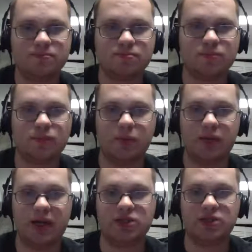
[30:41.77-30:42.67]
when the
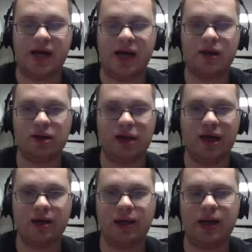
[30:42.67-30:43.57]
Nats are out in
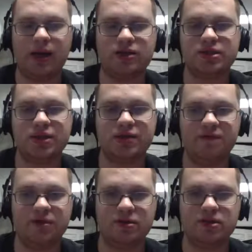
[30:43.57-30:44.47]
Atlanta and at Citi
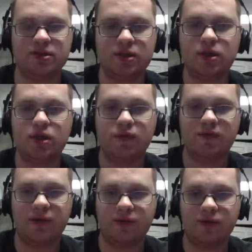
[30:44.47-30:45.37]
Field
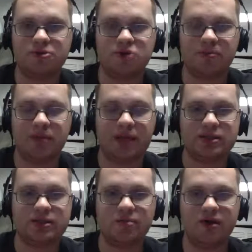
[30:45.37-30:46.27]
for that road trip
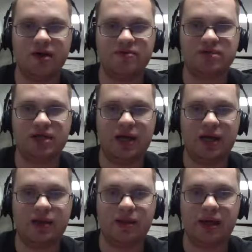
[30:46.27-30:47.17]
against the Braves
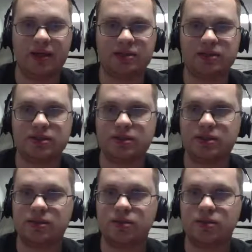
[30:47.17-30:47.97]
and the Mets.